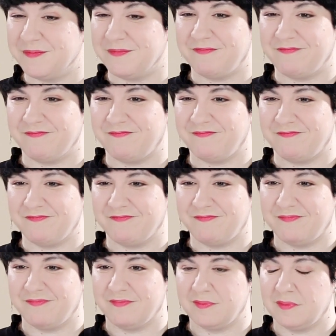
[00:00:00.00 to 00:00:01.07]

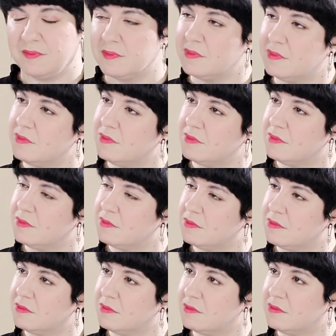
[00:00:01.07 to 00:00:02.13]

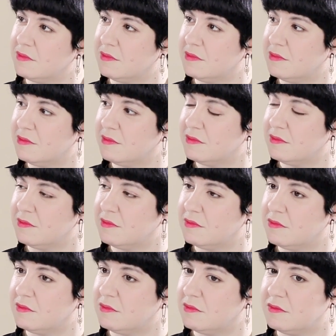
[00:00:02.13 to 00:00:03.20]

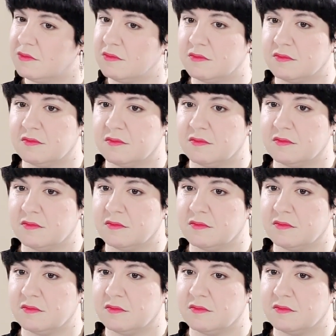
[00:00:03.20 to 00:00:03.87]
(silent)